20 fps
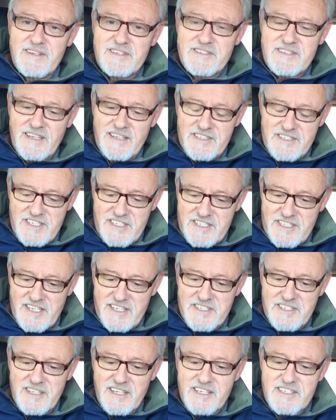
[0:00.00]
us, and she
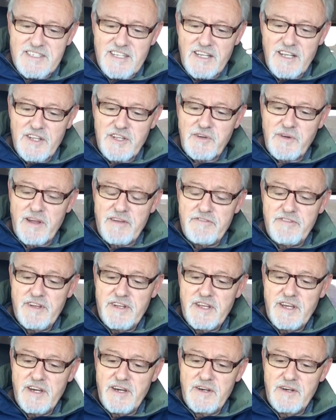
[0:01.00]
says this. Another great
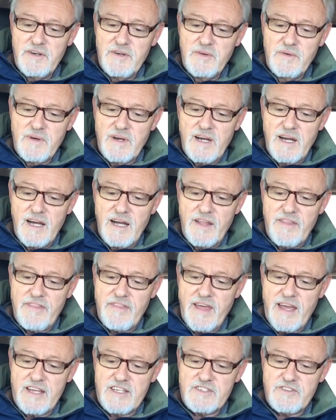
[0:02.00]
video.
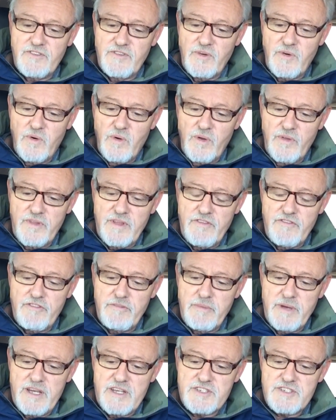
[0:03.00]
Thanks for all the
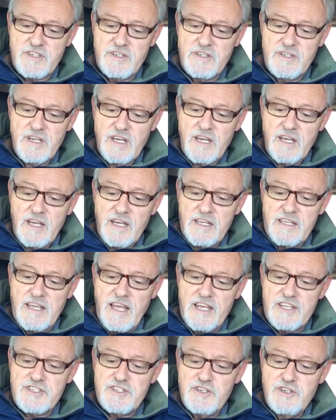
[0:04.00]
information.
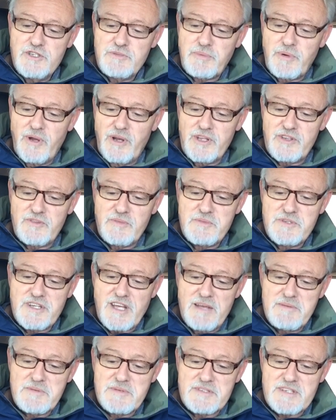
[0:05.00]
Yes, use products from
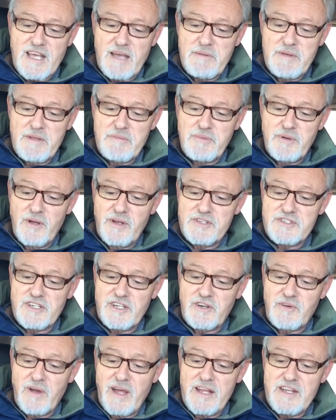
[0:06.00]
James and Tammy. The products are
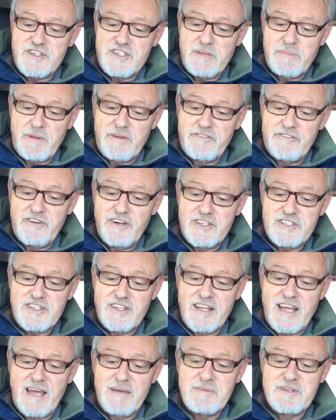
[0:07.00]
great. Shipping faster
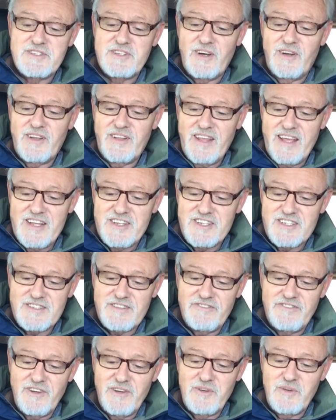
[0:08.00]
than Amazon. They're just
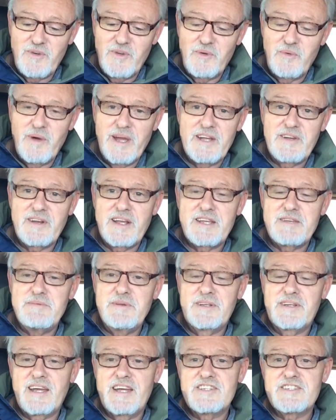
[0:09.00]
a phone call away. Great
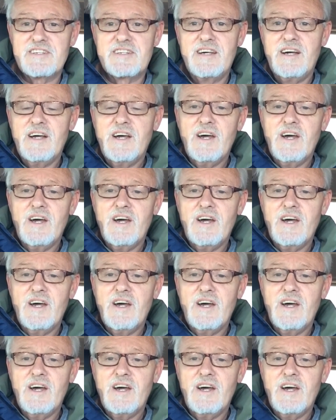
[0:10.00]
communication.